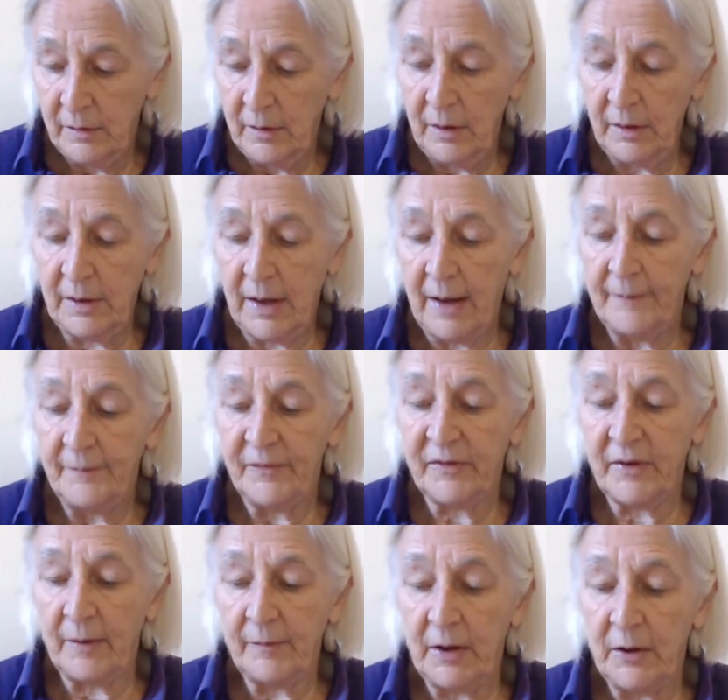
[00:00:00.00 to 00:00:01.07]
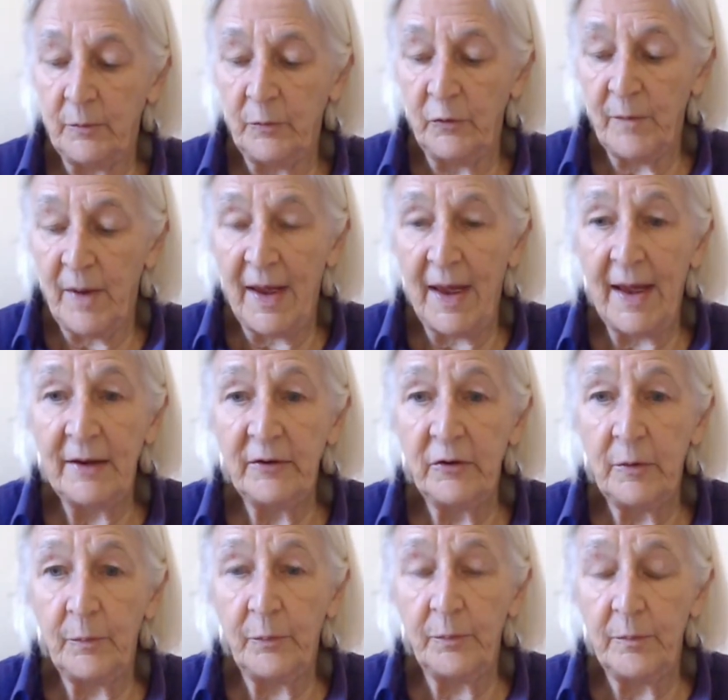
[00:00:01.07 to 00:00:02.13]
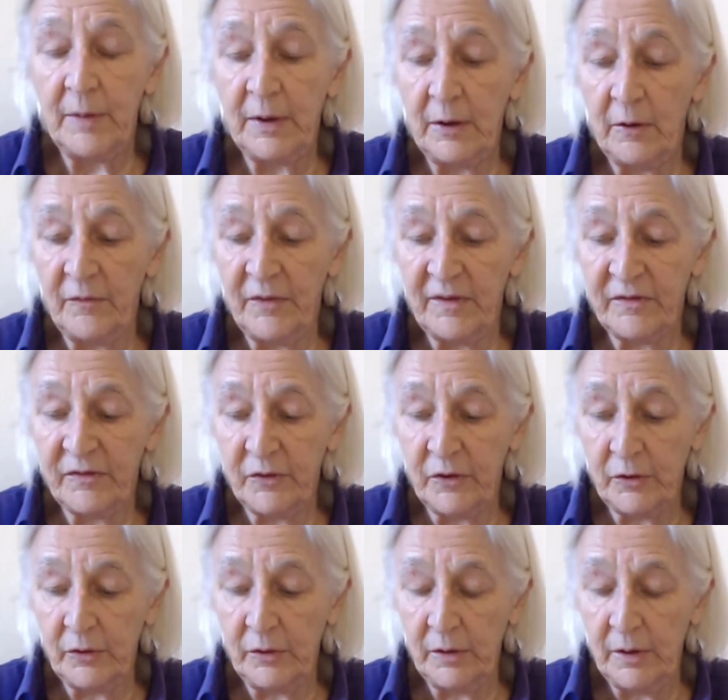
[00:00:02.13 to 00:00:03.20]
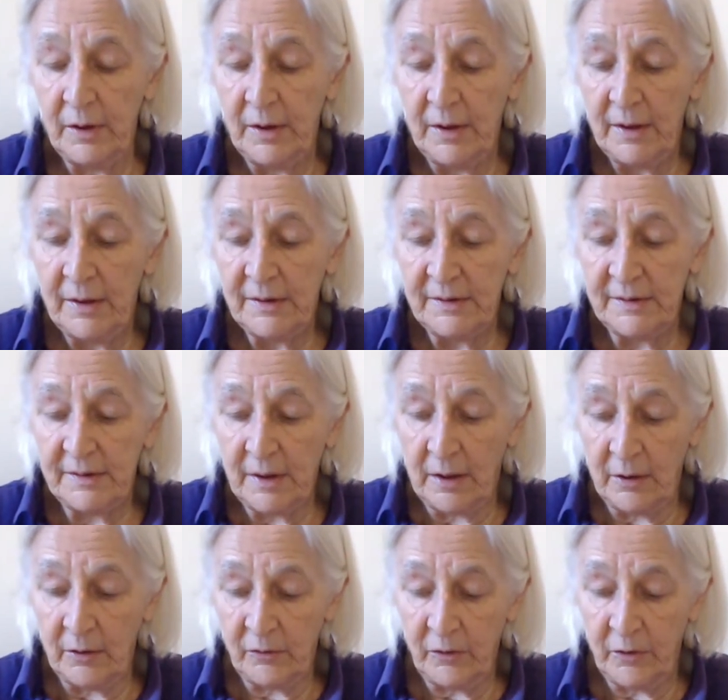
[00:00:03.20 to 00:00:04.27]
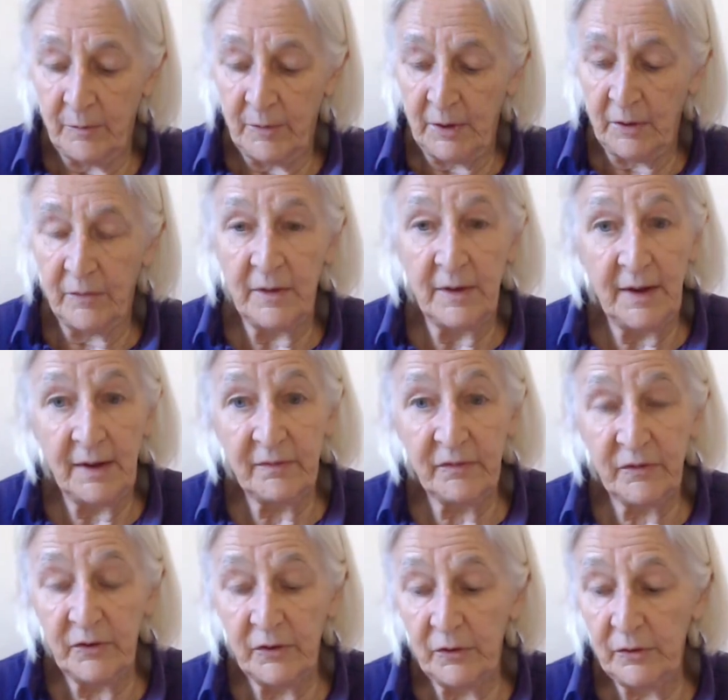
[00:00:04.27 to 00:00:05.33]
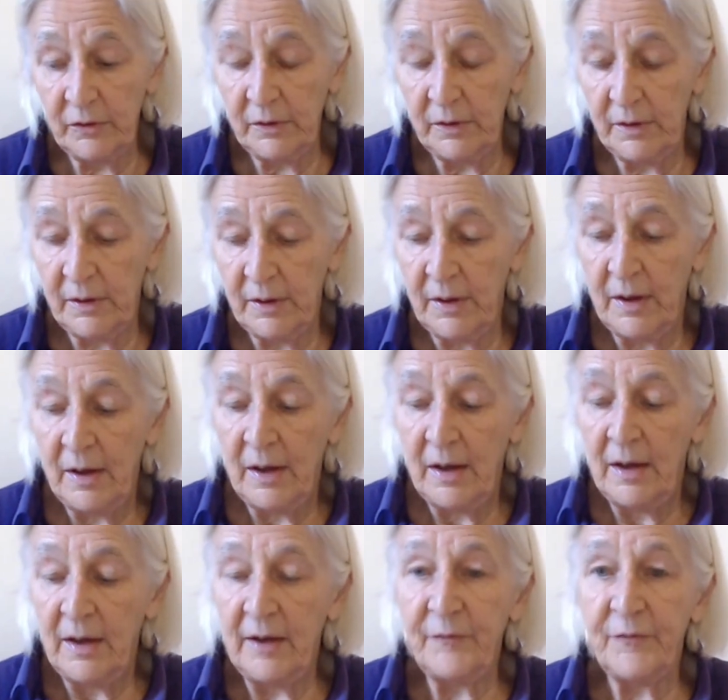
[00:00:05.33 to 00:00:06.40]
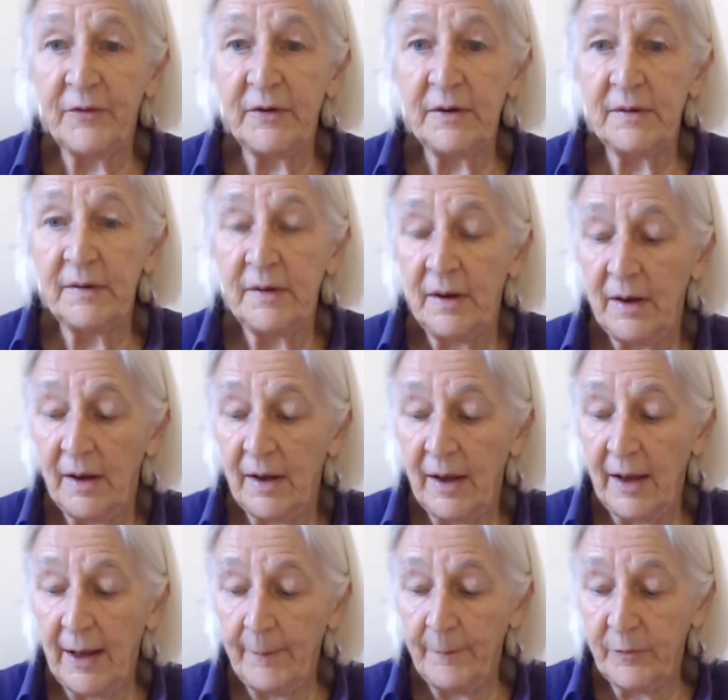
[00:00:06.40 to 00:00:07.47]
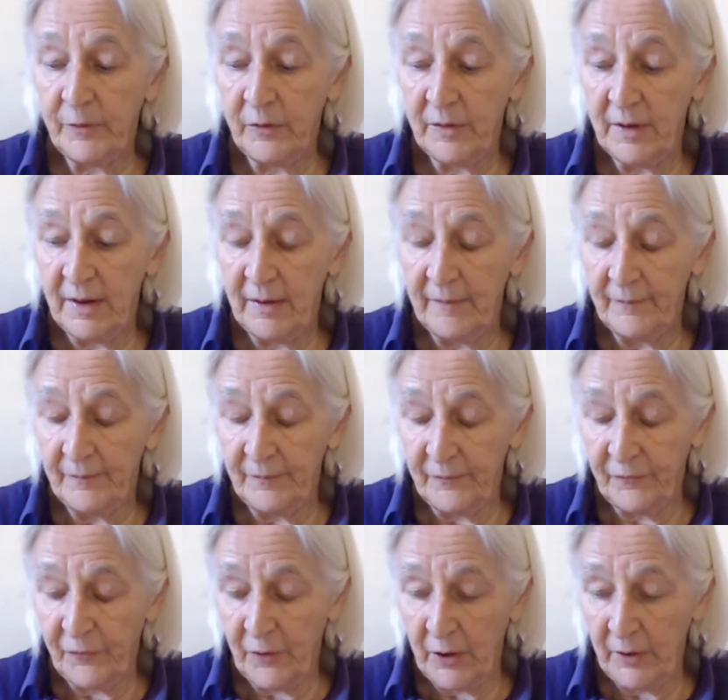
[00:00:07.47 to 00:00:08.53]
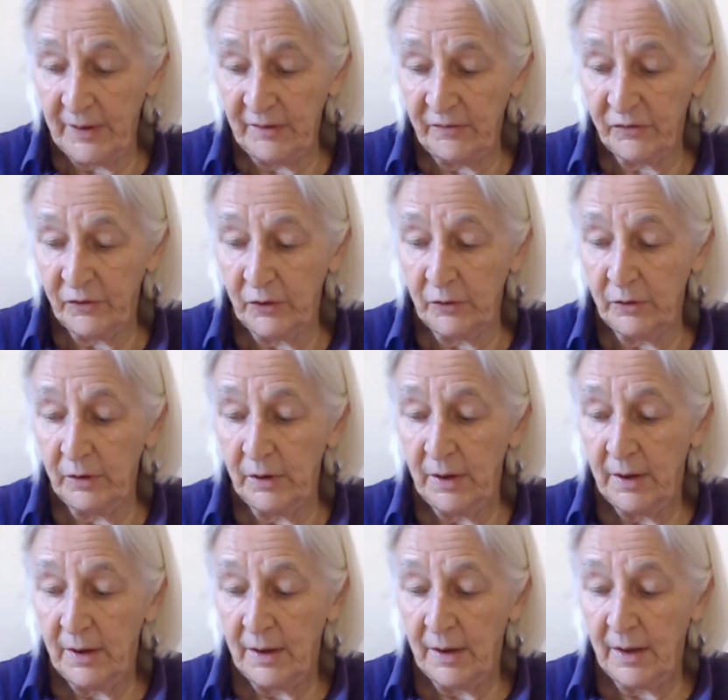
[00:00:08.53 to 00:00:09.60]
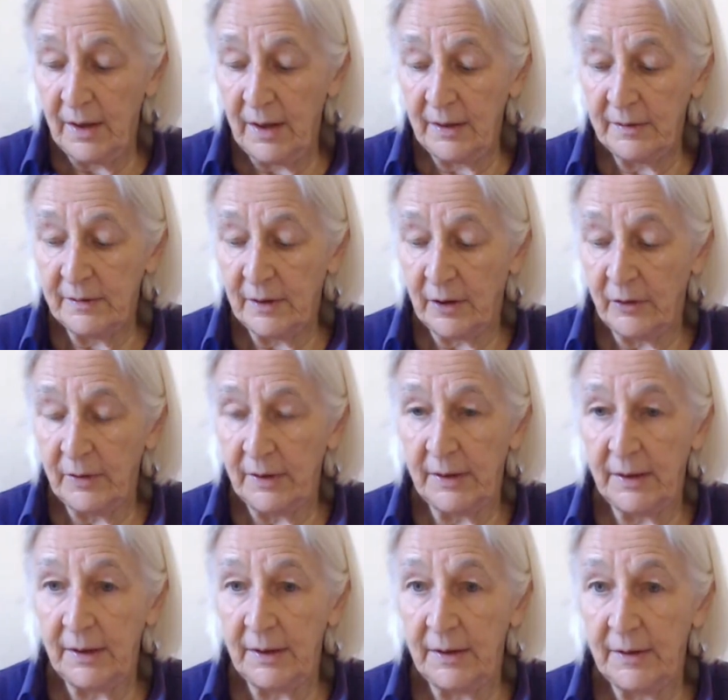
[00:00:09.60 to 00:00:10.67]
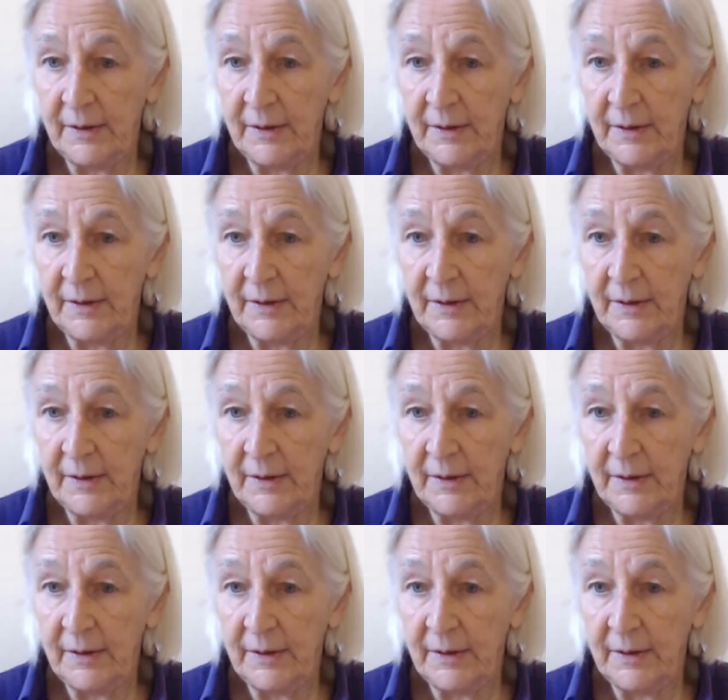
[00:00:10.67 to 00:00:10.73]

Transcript: Okay, so I'm going to move my hand to the middle of this circle, down to the middle of the next circle, lift it up to the following circle and down again.